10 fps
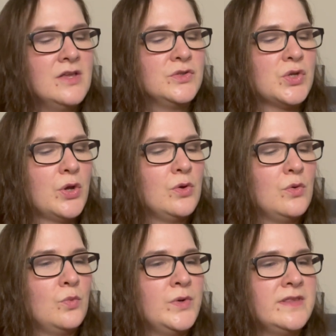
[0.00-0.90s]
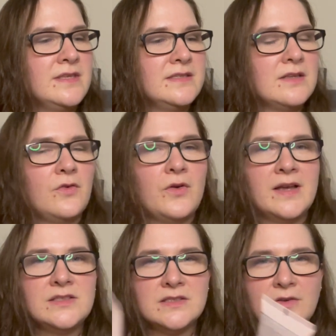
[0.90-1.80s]
So with this stuff,
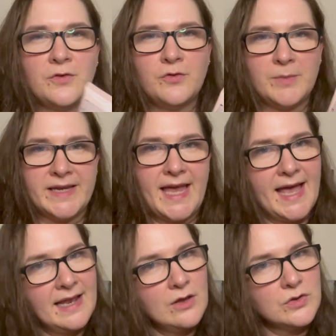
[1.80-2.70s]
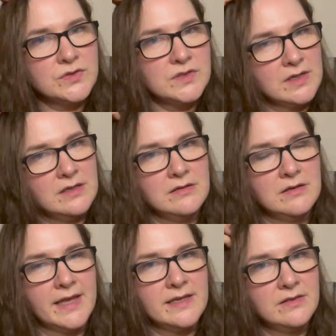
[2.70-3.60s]
I suffer from like hair loss and
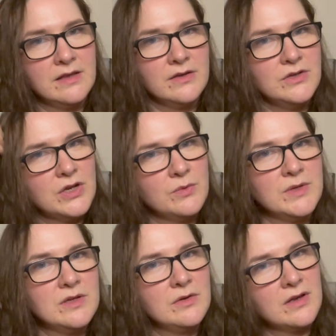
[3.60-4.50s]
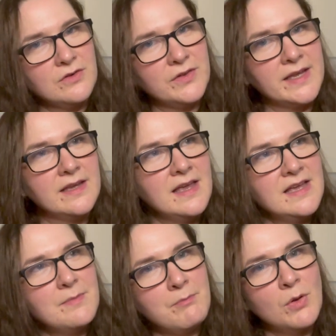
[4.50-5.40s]
like the, you know, when you kind of like
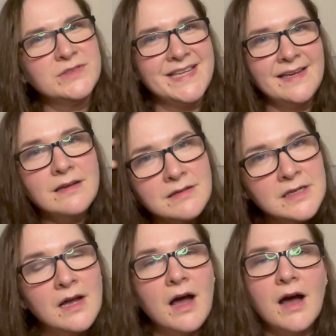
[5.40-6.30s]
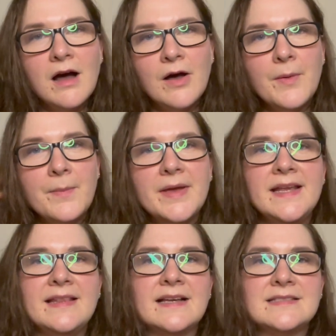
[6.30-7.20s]
molting
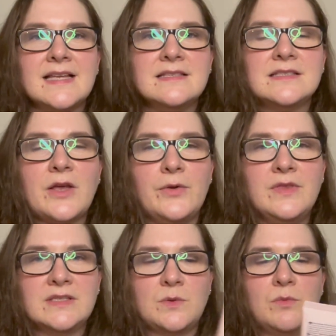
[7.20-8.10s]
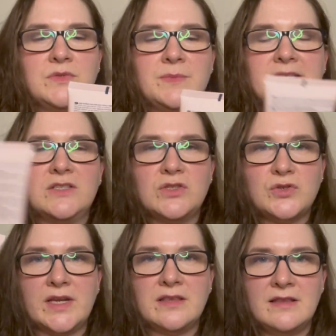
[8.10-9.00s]
in that sense. So this one was meant to
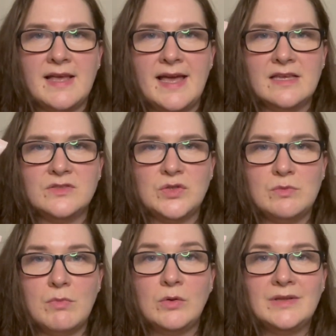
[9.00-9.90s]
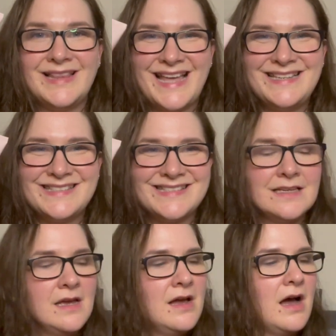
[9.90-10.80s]
strengthen the hair so you molt less,
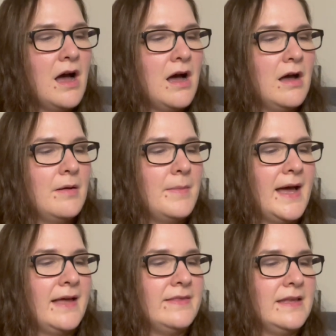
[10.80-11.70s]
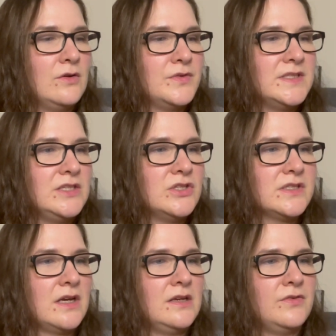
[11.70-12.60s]
and then obviously just
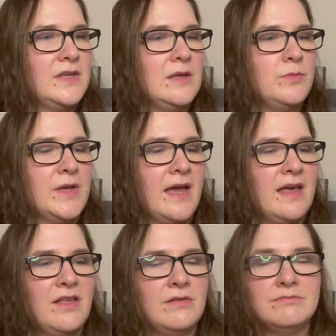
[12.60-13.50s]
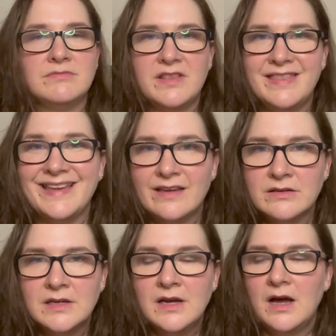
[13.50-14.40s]
kind of keep your hair thick,
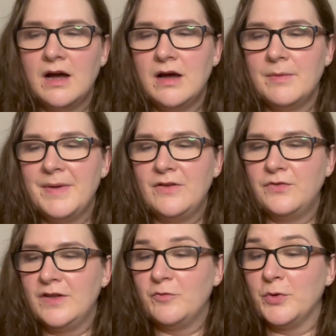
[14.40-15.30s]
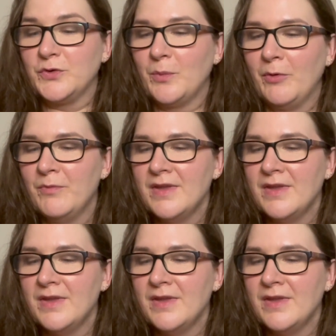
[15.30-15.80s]
if possible.